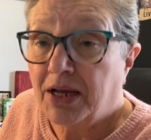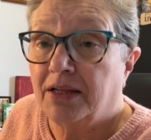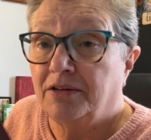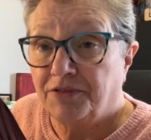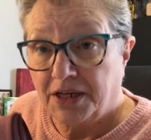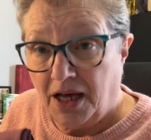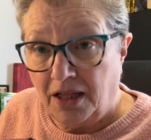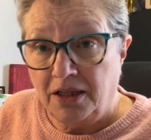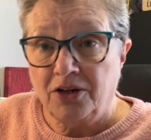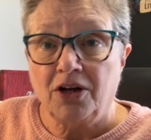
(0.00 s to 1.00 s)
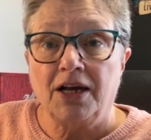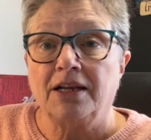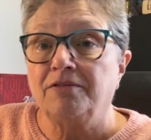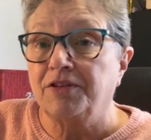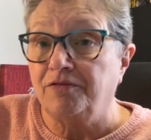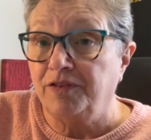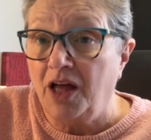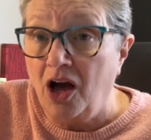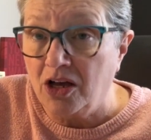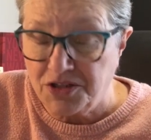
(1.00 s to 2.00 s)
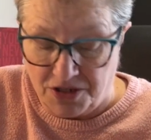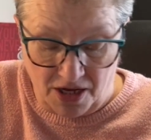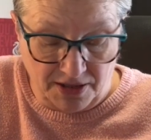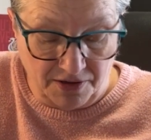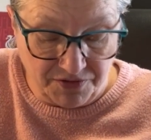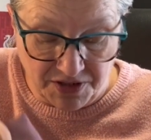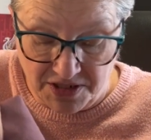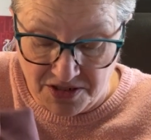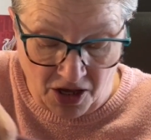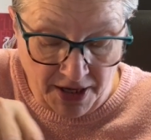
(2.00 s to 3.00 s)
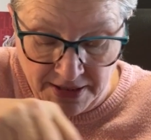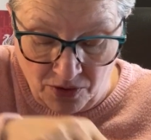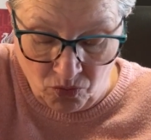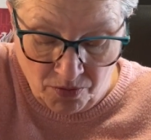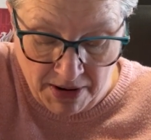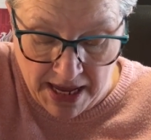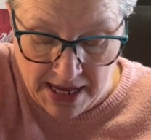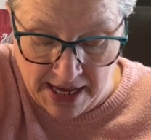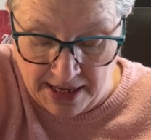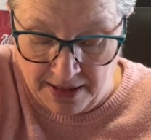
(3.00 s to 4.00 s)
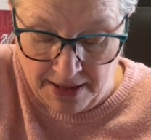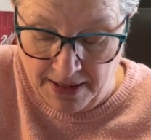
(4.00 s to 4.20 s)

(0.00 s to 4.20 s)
I love the color, I love the floss, I love the design that we're making.